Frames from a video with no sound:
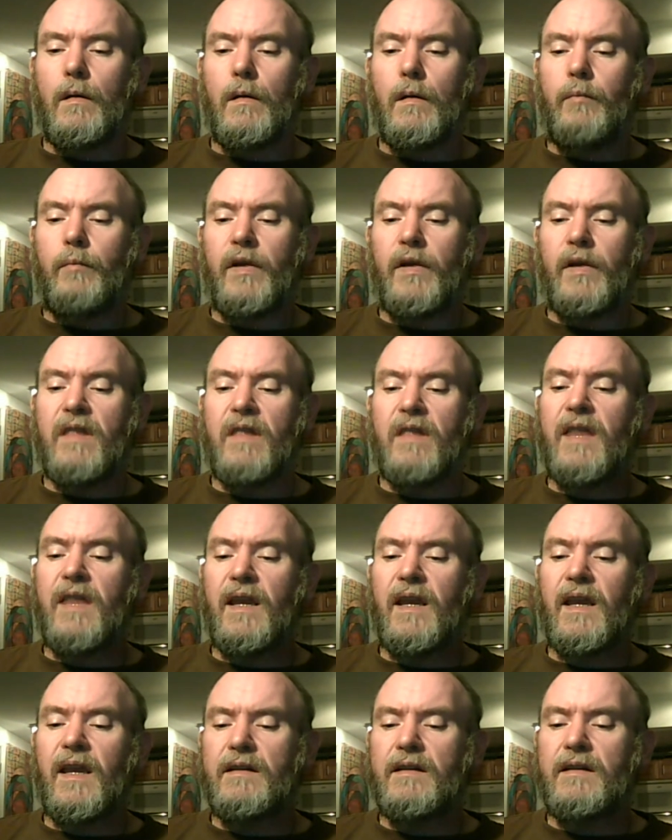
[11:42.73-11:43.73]
But the
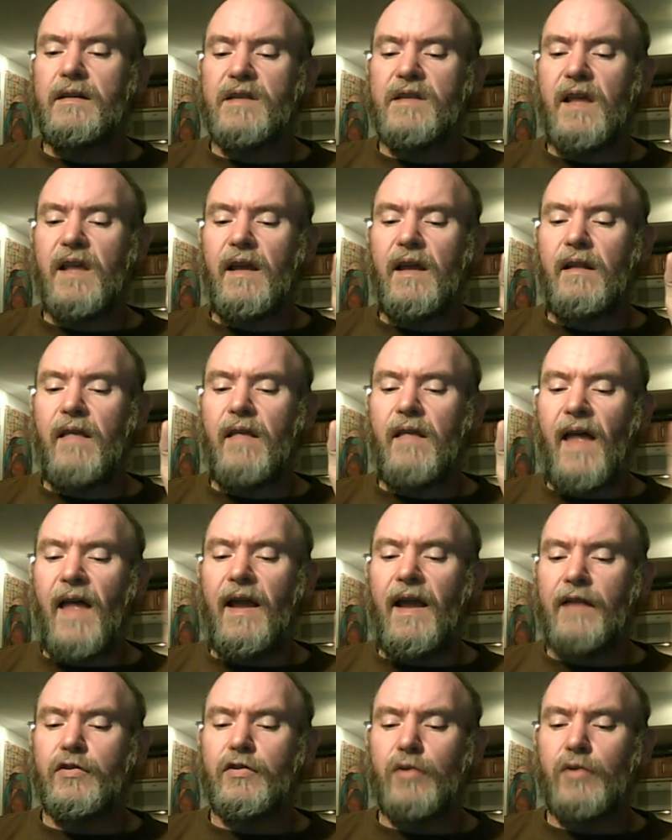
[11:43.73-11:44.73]
thing is that that
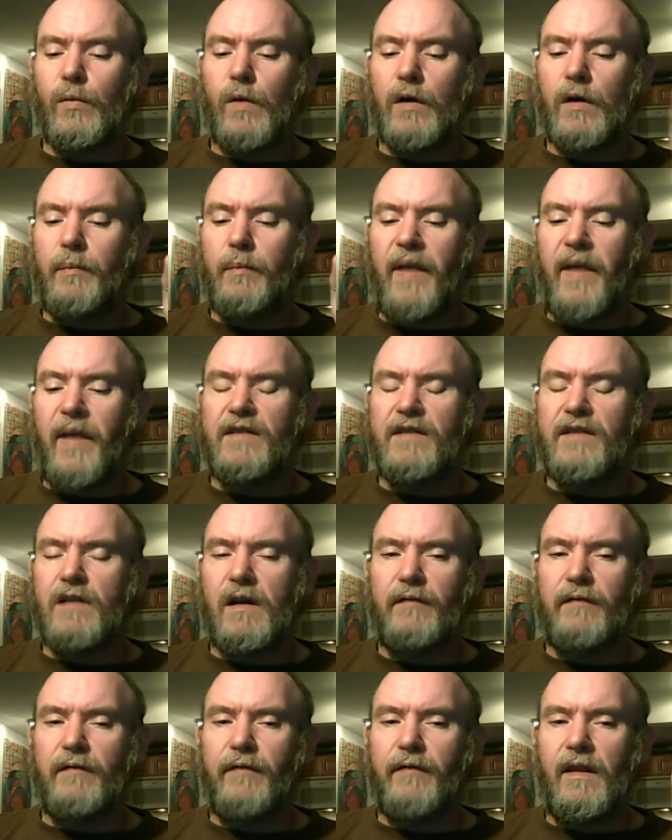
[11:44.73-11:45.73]
extra work pays
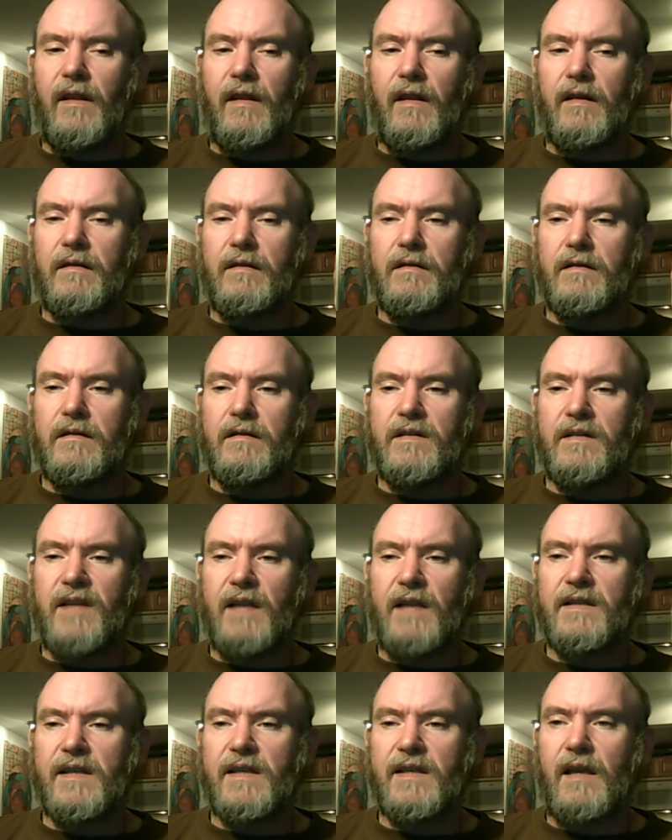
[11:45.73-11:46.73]
off in the
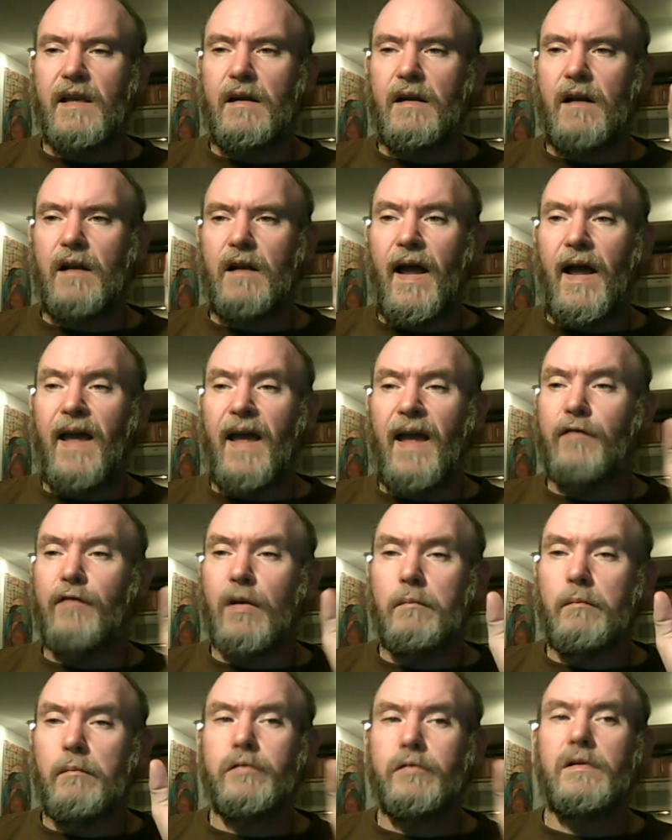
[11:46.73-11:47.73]
sense that I have
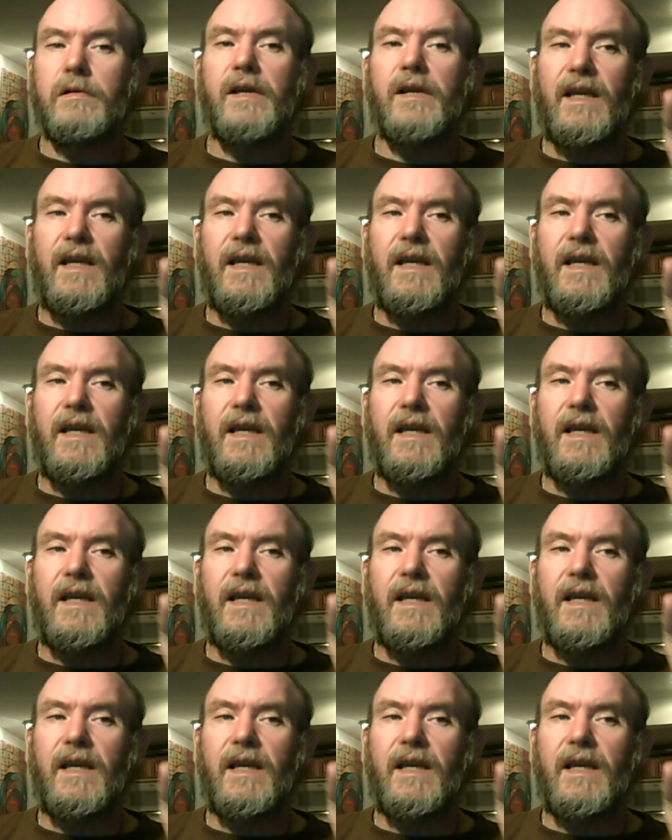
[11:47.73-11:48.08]
complete